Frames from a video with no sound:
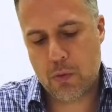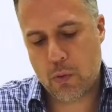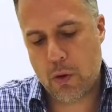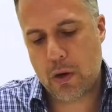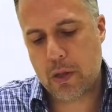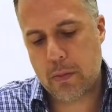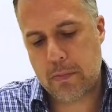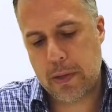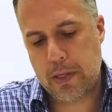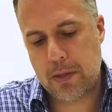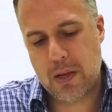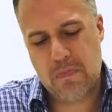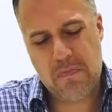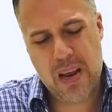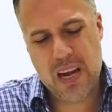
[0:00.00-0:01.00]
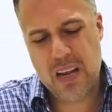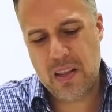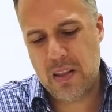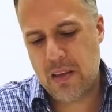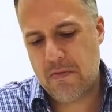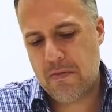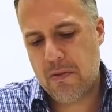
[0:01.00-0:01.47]
to work the piece in many
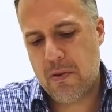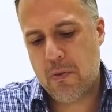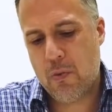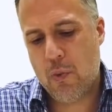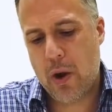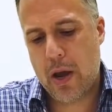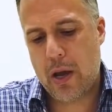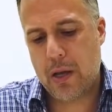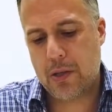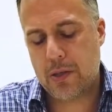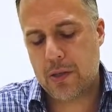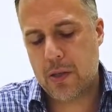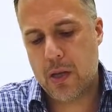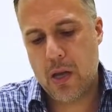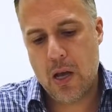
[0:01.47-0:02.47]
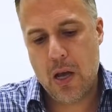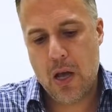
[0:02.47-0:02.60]
different ways